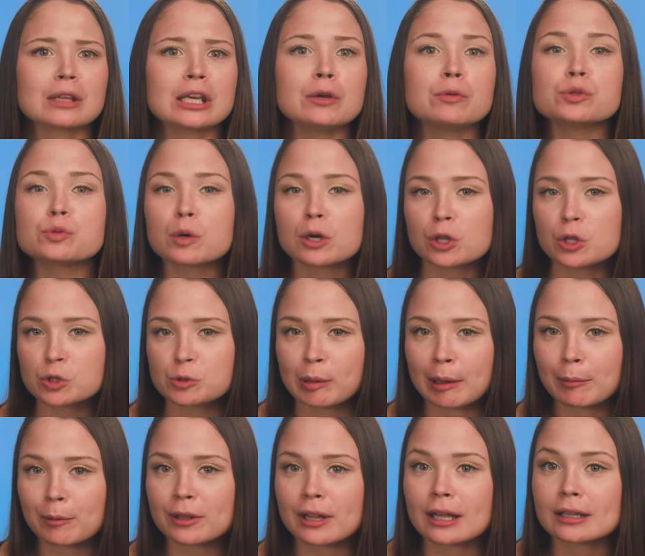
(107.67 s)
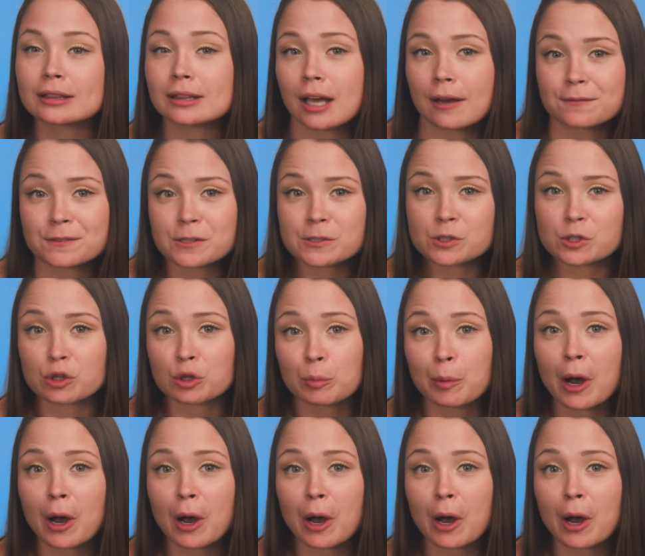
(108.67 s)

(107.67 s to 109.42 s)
He was one of those people that loved to stir the